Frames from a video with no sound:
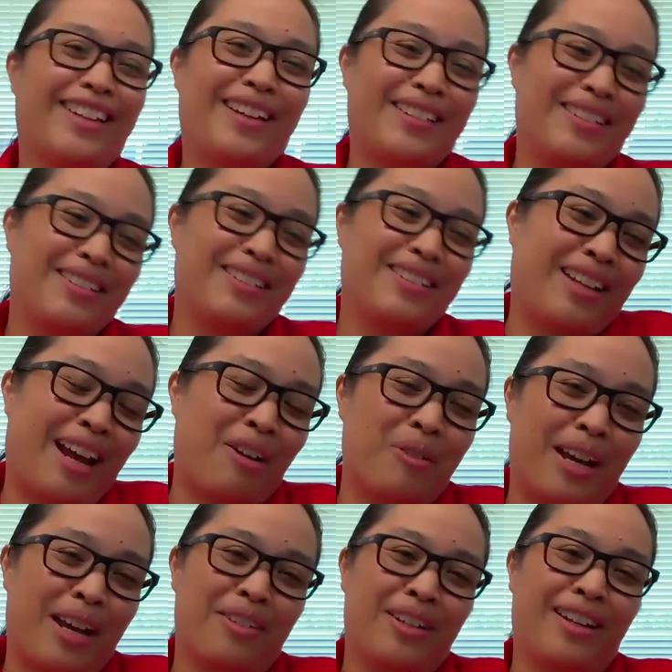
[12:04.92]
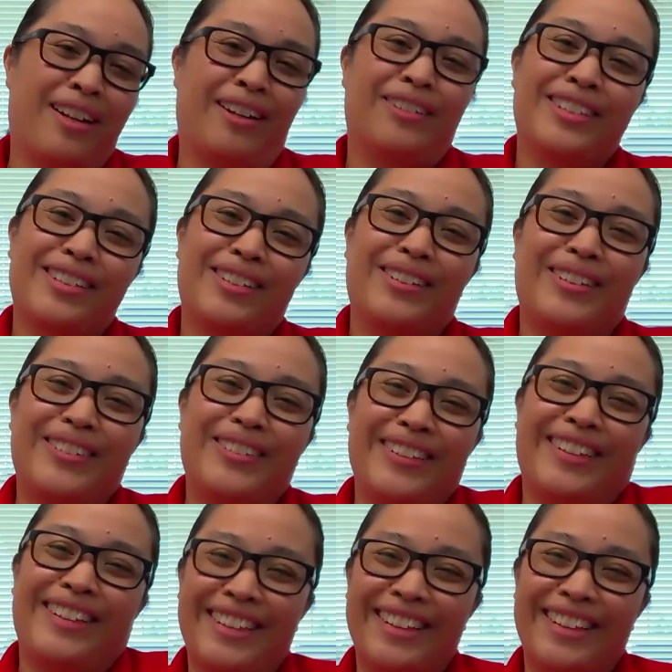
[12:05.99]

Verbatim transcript: like that. How we have it now. So